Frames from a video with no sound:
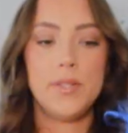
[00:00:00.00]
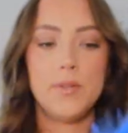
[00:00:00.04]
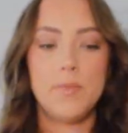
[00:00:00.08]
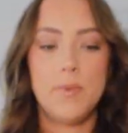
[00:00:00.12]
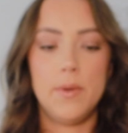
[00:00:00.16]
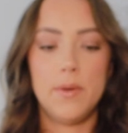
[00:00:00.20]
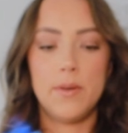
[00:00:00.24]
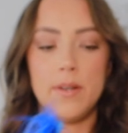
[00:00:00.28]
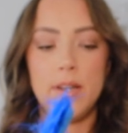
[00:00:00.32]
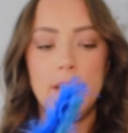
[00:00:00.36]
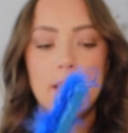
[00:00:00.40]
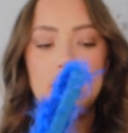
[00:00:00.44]
to
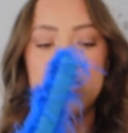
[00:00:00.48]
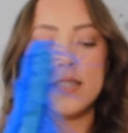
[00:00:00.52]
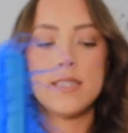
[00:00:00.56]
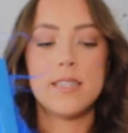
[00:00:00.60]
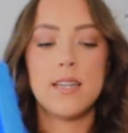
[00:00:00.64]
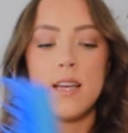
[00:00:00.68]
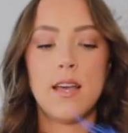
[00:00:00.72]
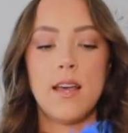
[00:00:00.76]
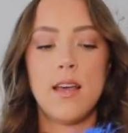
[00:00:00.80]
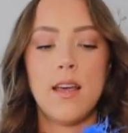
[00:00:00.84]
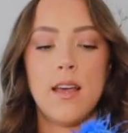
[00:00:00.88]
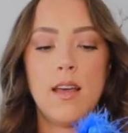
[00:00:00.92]
be
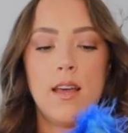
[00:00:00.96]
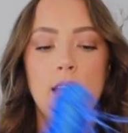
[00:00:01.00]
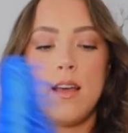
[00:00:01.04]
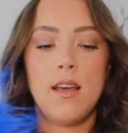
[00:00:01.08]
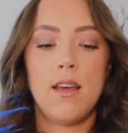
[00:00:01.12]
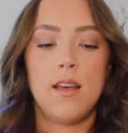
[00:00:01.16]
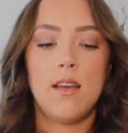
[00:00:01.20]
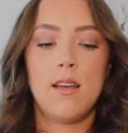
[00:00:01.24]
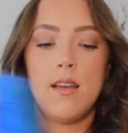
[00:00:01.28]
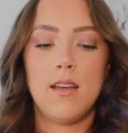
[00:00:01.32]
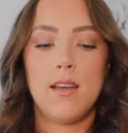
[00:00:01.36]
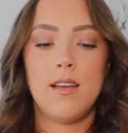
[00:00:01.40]
honest.
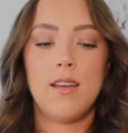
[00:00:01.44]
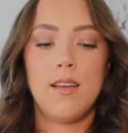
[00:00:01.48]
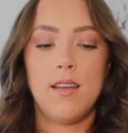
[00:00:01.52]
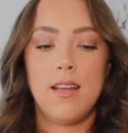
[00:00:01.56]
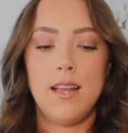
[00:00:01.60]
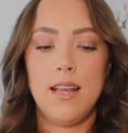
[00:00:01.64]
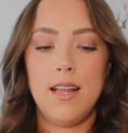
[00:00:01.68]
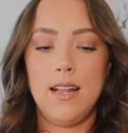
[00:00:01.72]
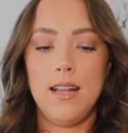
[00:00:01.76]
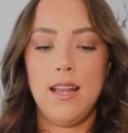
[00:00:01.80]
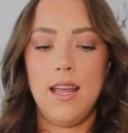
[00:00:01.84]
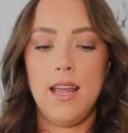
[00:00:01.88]

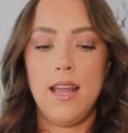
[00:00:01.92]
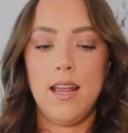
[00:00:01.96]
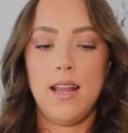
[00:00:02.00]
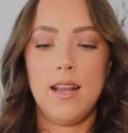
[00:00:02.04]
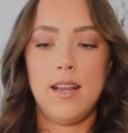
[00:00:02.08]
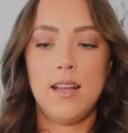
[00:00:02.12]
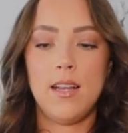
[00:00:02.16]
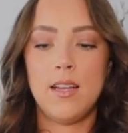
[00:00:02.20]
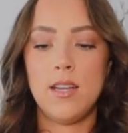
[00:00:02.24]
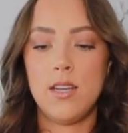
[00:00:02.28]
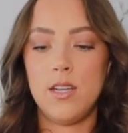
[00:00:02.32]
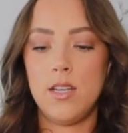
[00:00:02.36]
And
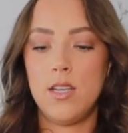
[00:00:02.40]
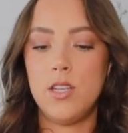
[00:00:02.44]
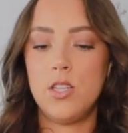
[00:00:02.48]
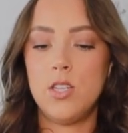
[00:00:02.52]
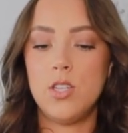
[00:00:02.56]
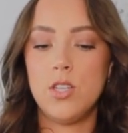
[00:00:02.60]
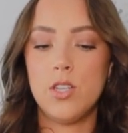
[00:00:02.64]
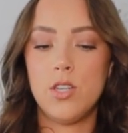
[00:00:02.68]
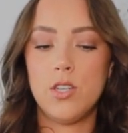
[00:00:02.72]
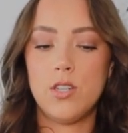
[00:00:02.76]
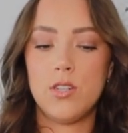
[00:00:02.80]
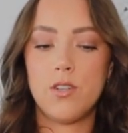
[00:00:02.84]
then you
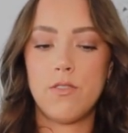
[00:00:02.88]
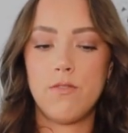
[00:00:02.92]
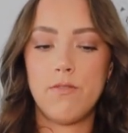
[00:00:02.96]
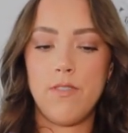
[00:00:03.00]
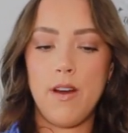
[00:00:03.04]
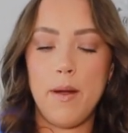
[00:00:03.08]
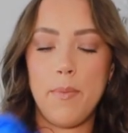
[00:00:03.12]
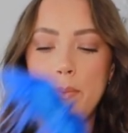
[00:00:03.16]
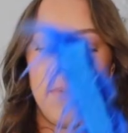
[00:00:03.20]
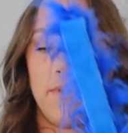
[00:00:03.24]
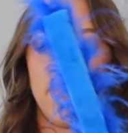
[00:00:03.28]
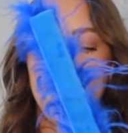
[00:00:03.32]
can just
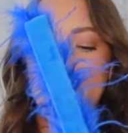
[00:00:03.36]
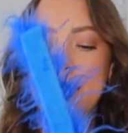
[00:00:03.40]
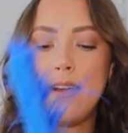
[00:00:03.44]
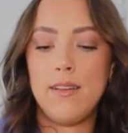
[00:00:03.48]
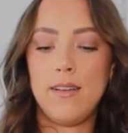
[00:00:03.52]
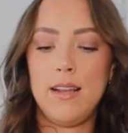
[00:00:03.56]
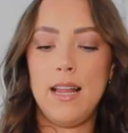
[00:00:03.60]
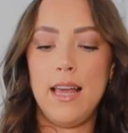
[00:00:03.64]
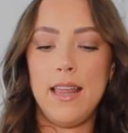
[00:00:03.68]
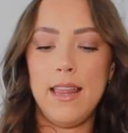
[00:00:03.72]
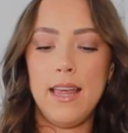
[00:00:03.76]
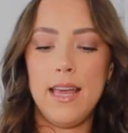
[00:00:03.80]
wrap it
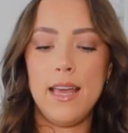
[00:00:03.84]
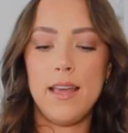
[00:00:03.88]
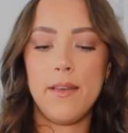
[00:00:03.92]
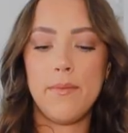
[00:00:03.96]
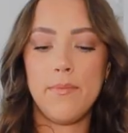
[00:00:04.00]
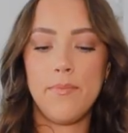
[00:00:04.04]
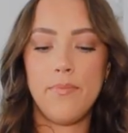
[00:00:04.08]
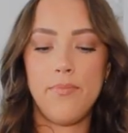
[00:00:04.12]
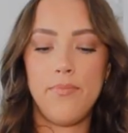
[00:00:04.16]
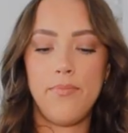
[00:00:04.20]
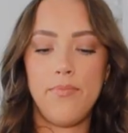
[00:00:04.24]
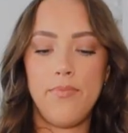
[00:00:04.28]
around like that.